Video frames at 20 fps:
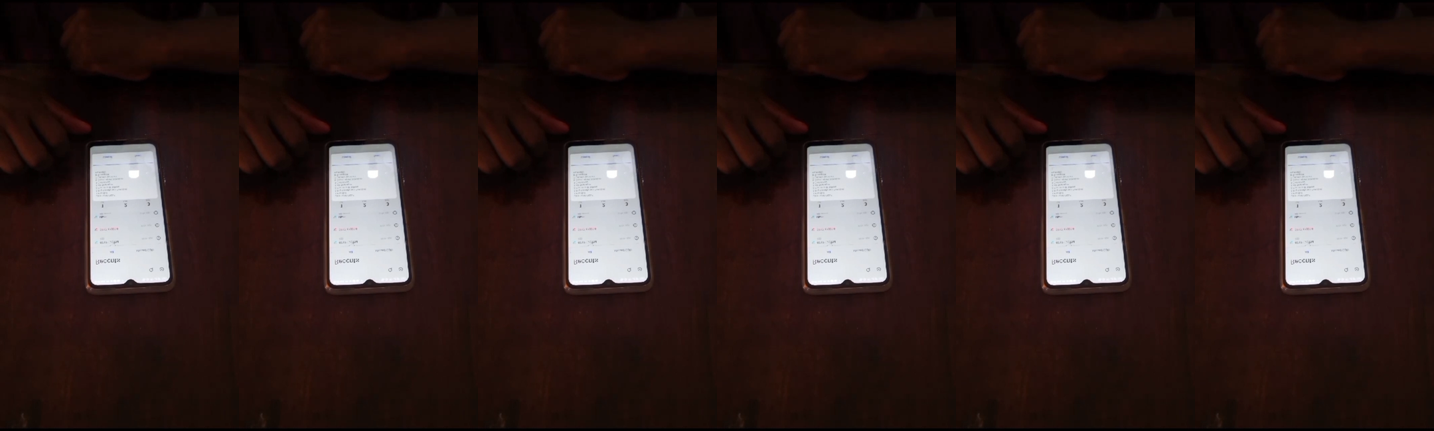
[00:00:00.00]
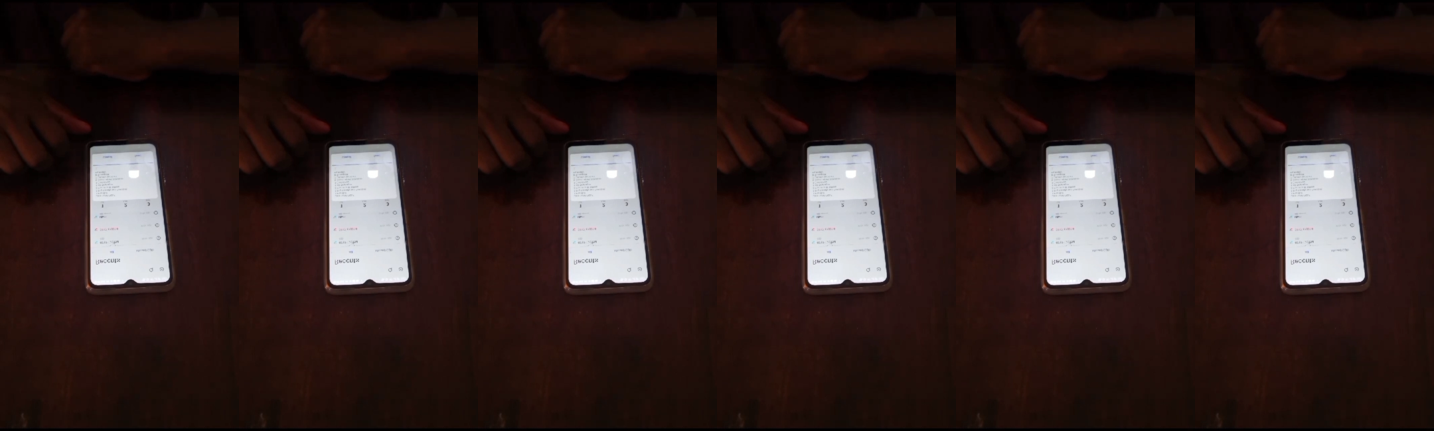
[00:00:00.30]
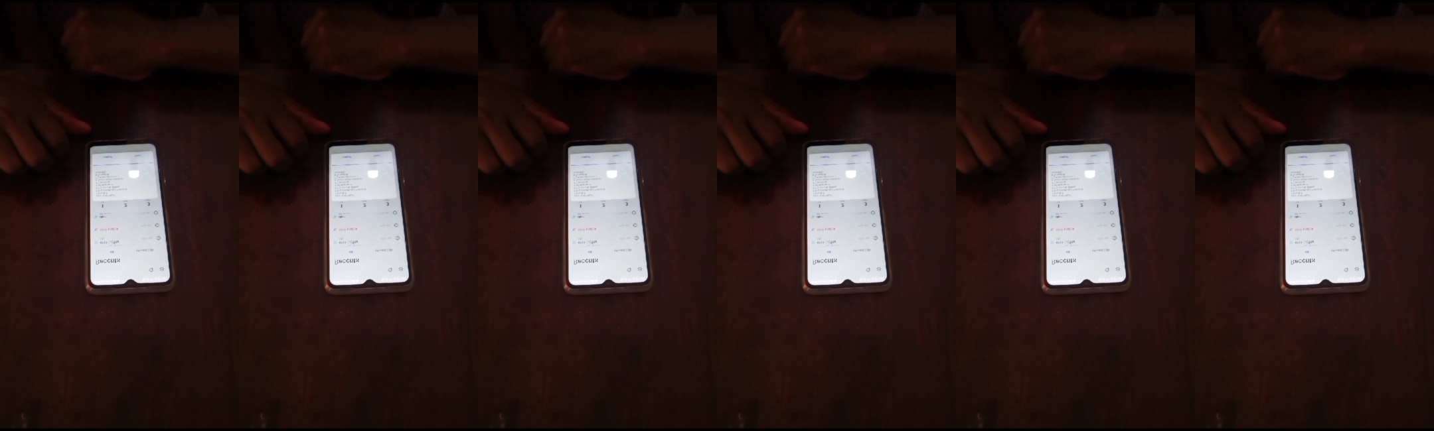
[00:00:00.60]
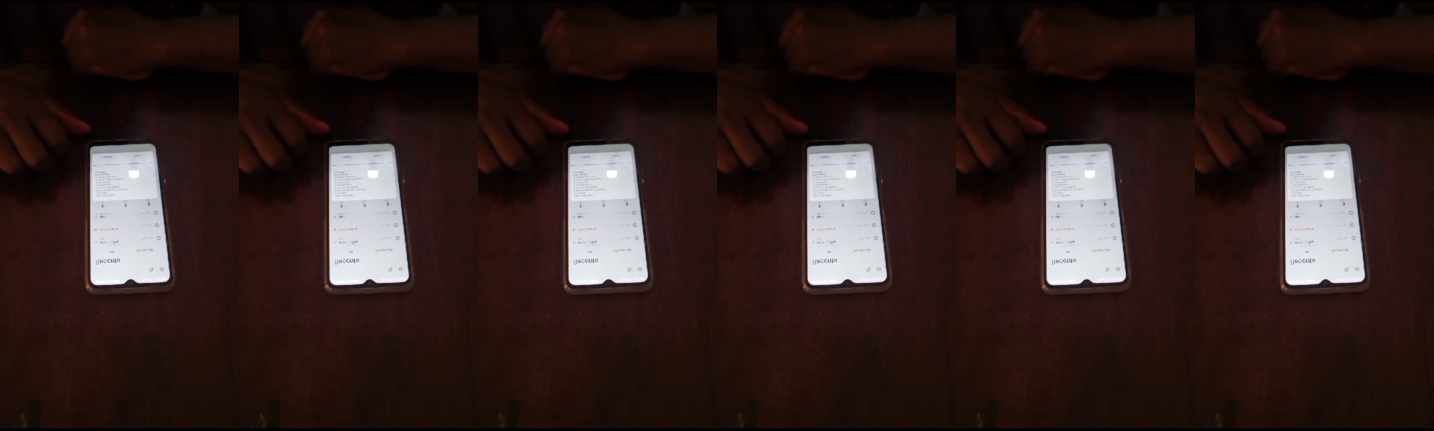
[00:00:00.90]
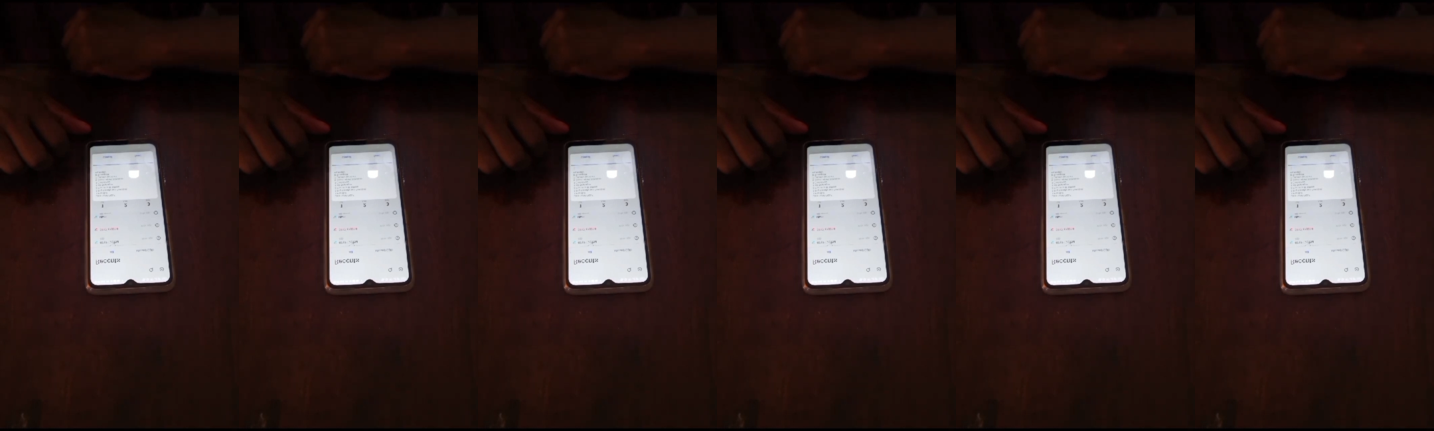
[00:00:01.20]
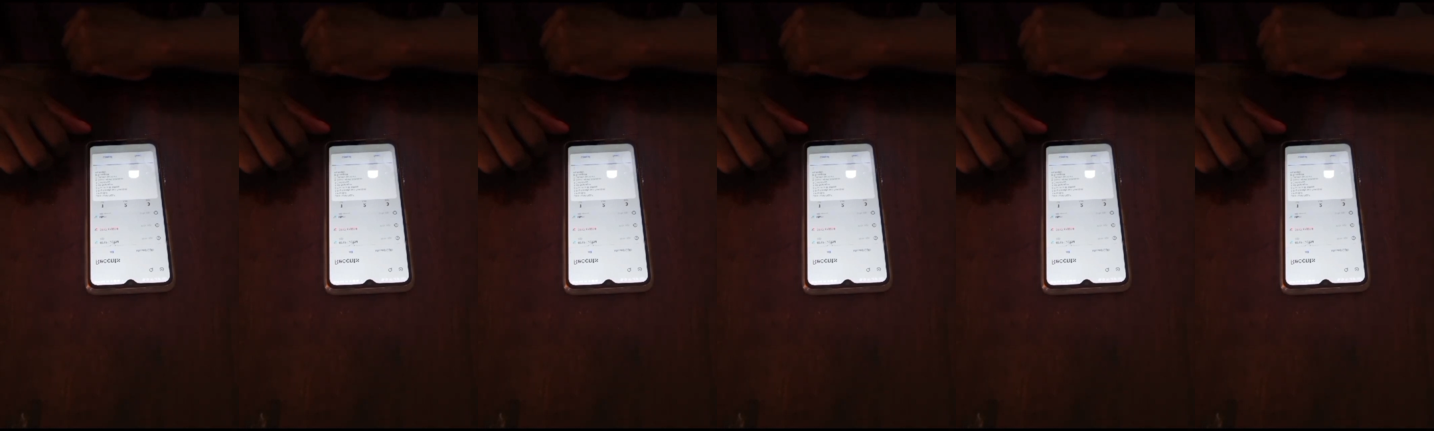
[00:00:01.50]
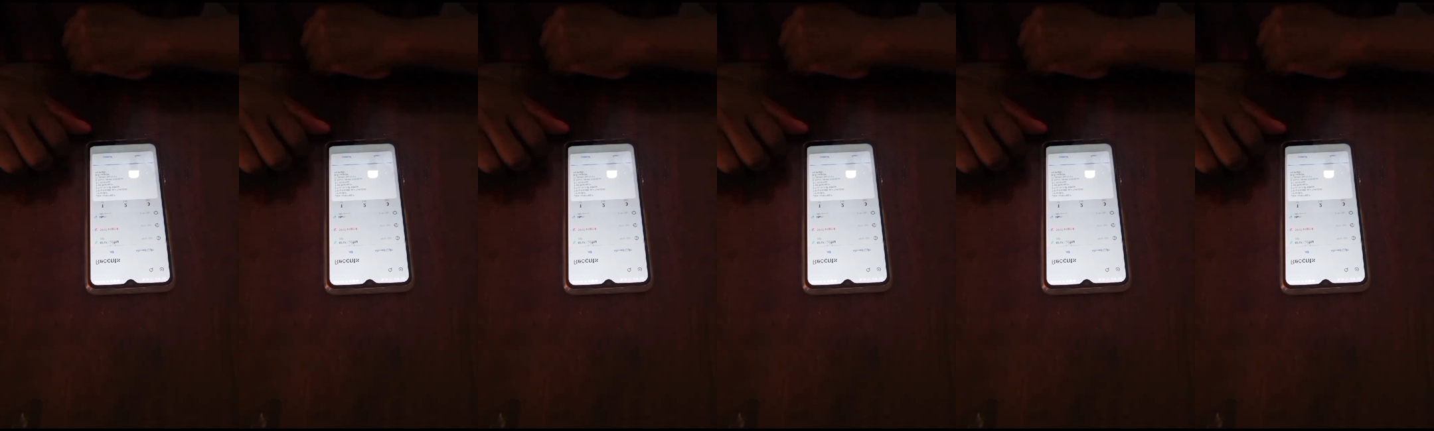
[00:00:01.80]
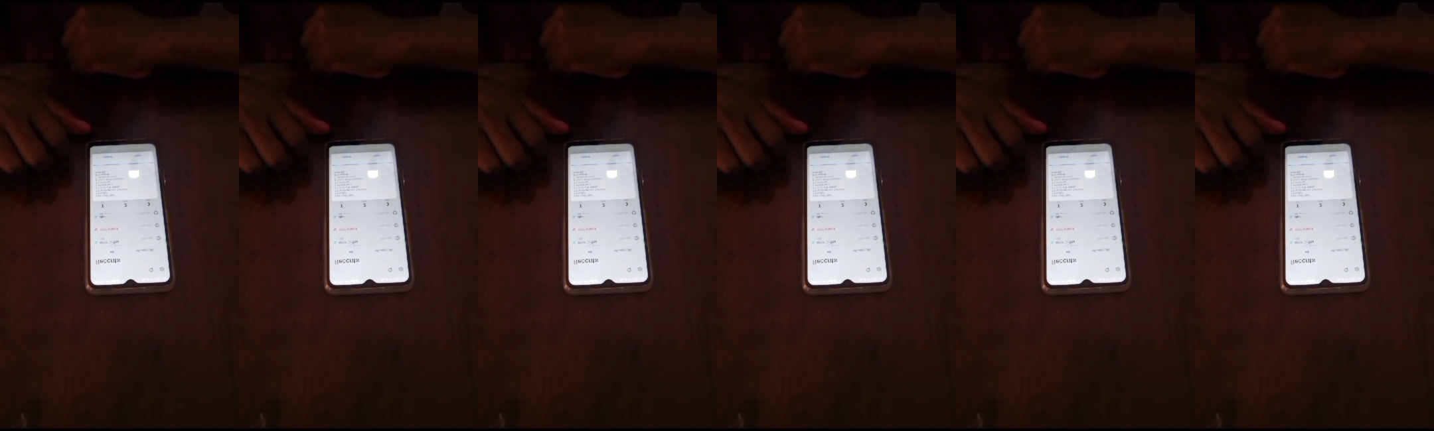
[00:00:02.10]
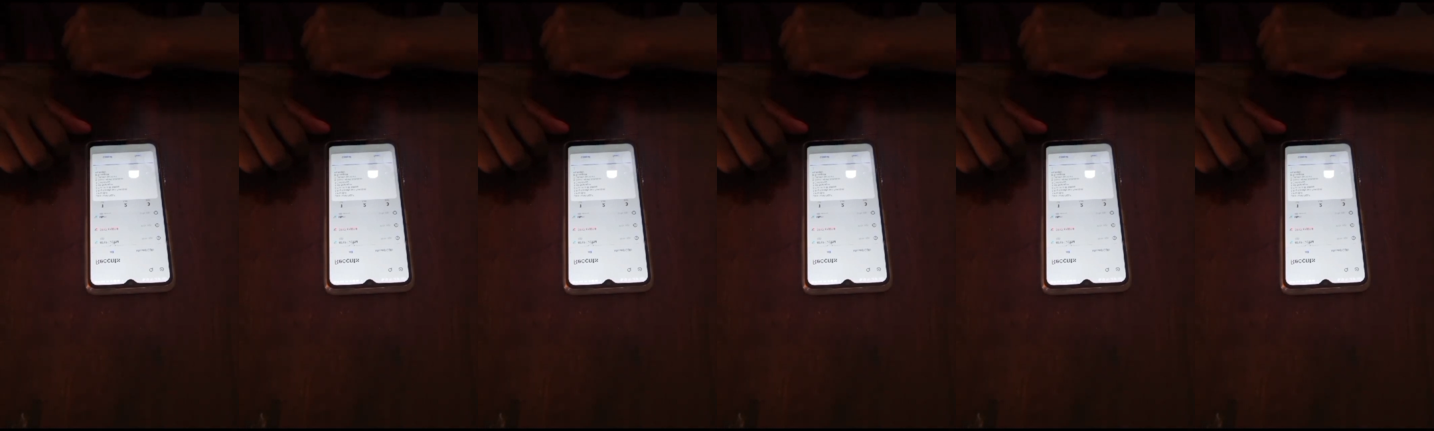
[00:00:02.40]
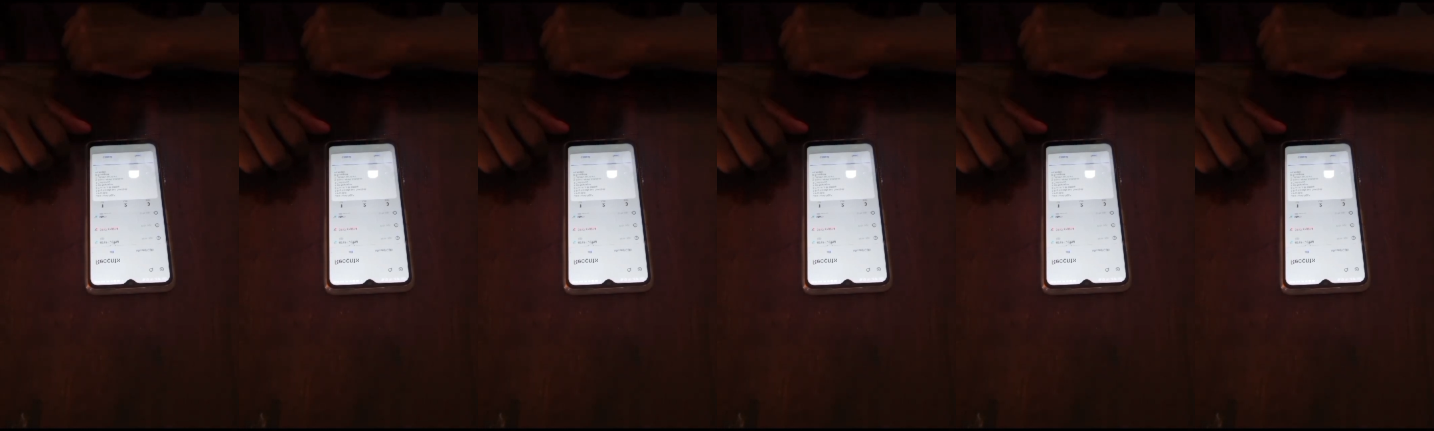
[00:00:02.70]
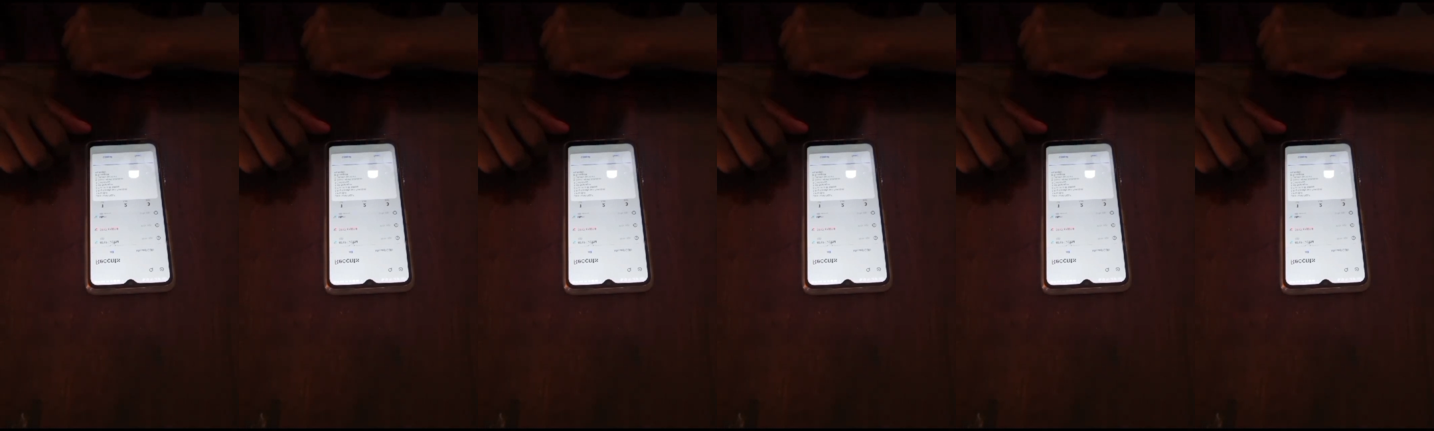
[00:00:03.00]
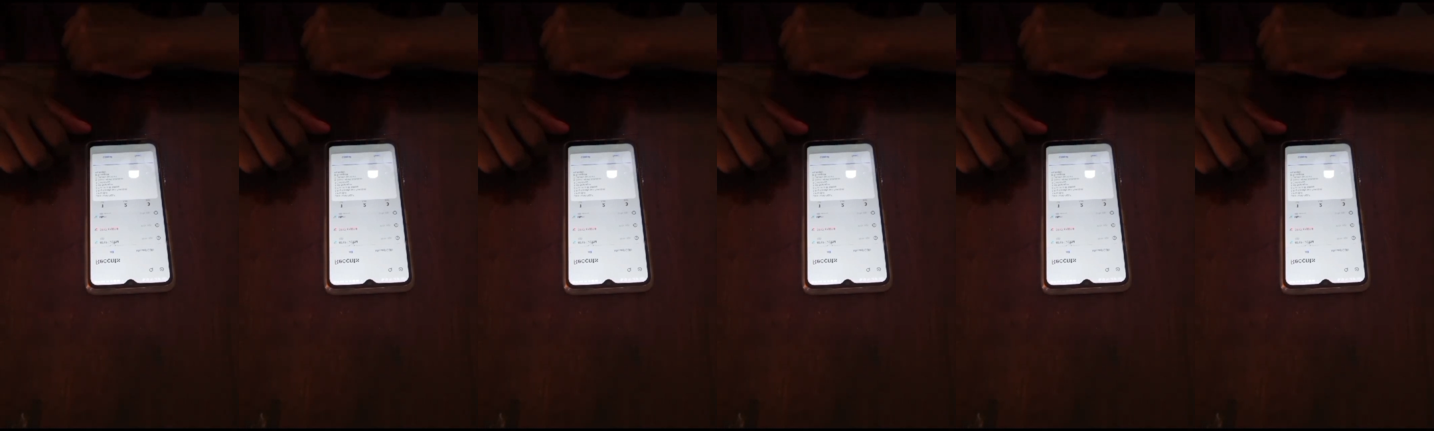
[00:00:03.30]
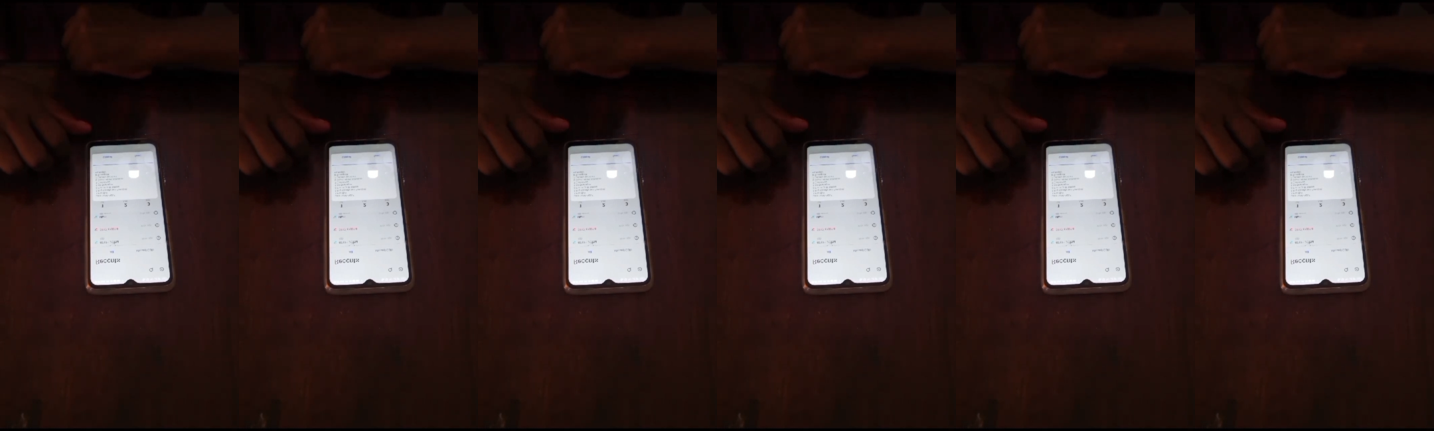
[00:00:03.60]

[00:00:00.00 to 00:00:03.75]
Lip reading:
Nobody's mouth can be seen.